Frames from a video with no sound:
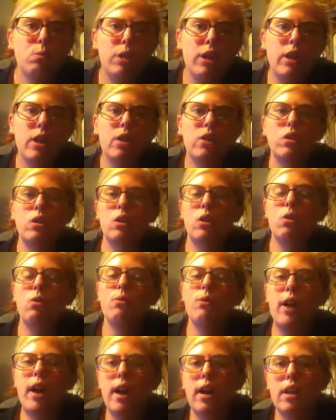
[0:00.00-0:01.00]
because
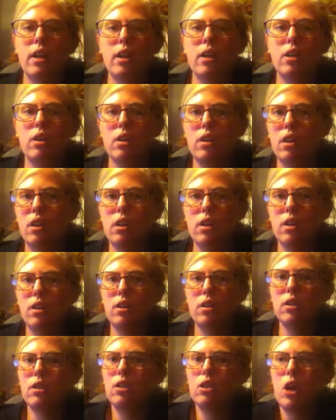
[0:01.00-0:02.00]
you've had
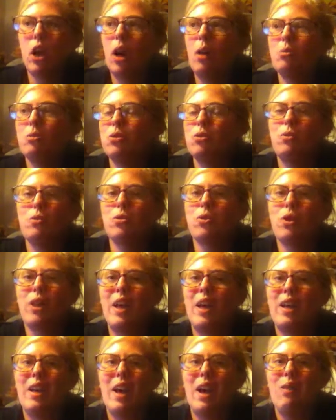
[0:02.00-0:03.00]
jobs for
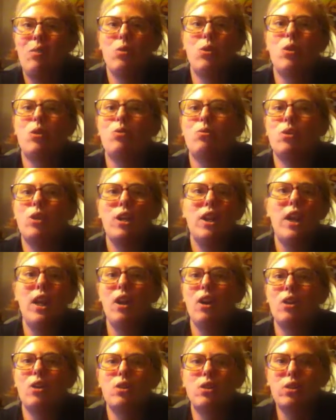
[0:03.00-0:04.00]
like ever, for
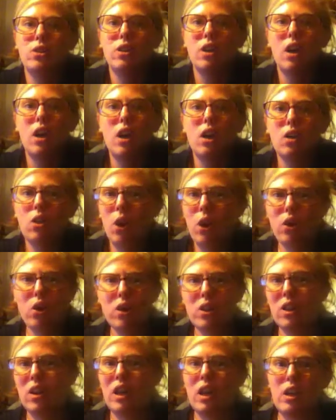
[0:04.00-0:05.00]
years,
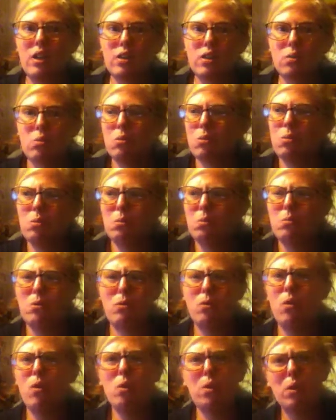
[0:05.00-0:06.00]
longer than us,
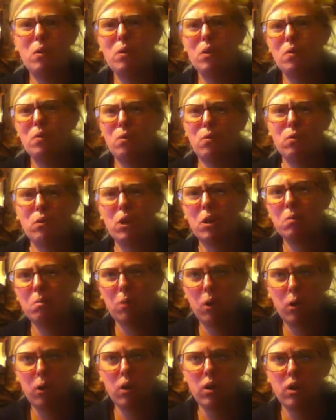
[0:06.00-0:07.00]
before we were even freaking
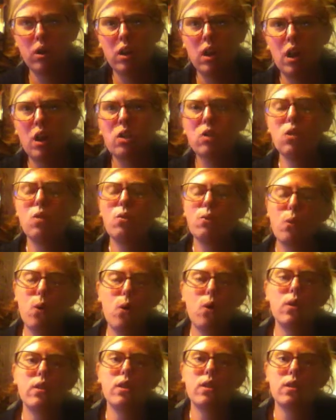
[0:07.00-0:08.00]
born. So of
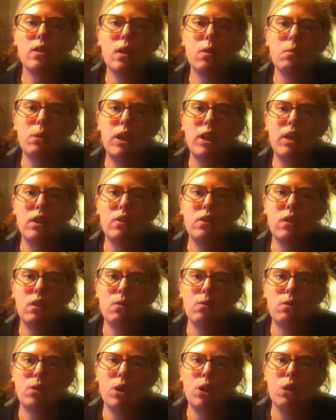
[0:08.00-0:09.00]
course it's going to be
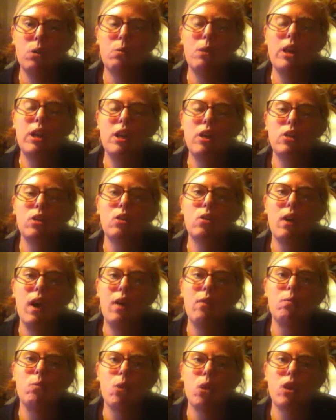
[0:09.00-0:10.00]
easier for you because you
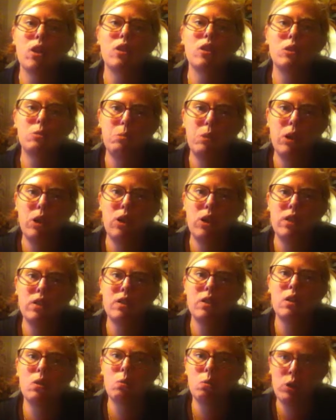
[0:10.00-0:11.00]
have more
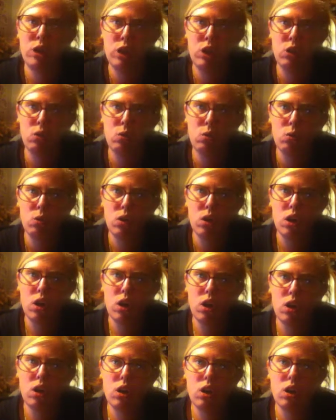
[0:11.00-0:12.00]
experience than we do.
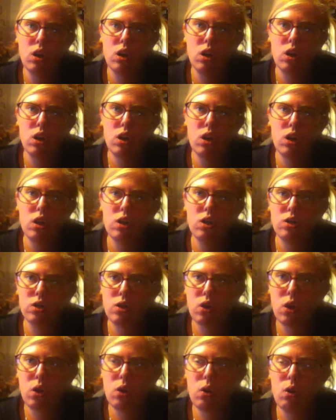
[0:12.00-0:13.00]

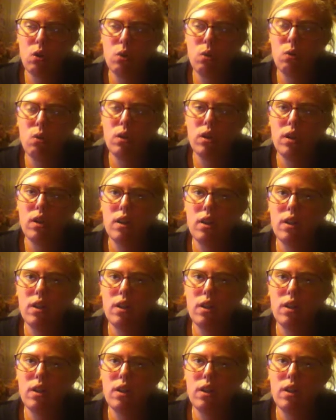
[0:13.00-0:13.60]
So,